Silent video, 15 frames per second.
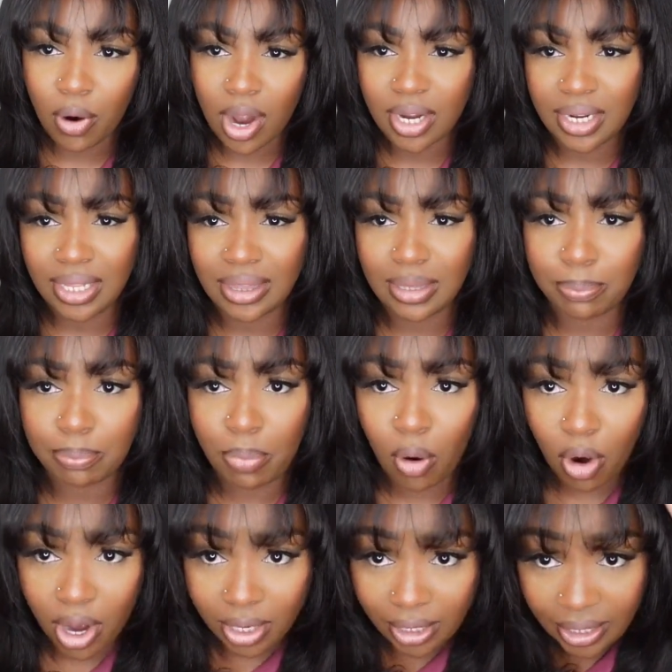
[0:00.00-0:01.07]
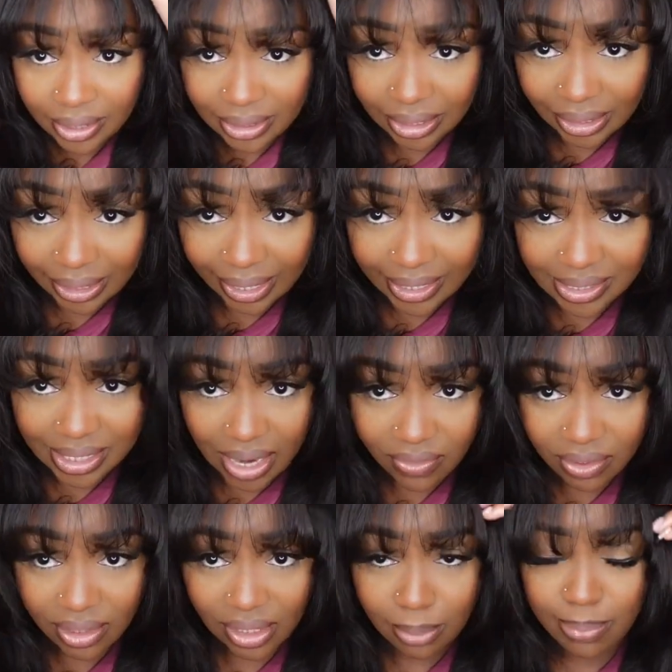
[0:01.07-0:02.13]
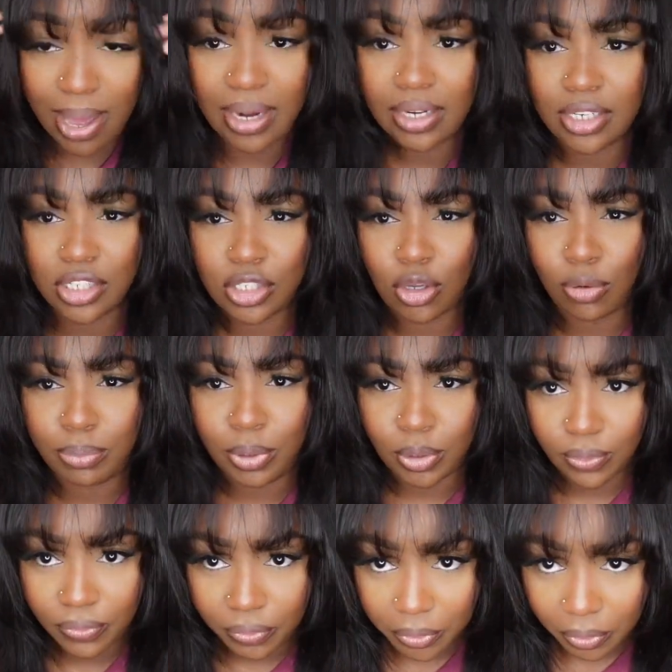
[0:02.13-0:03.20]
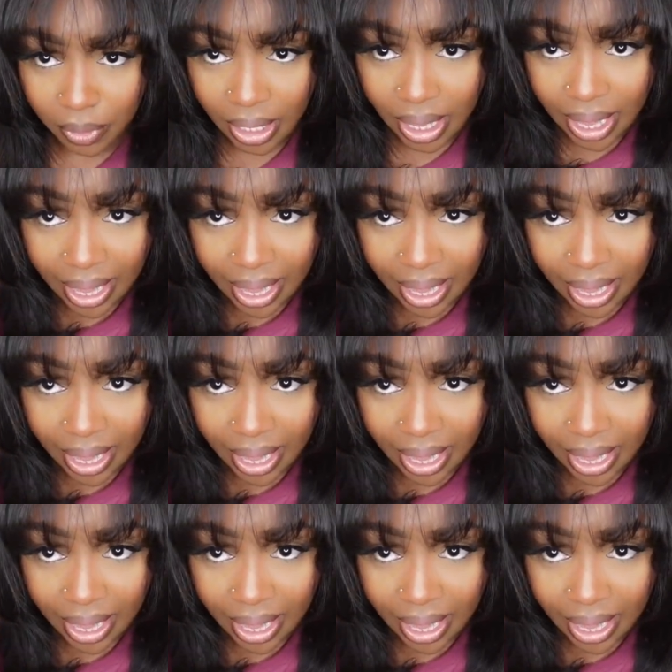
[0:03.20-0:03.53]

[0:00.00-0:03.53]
parted it the parting the lace everything about it is so beautiful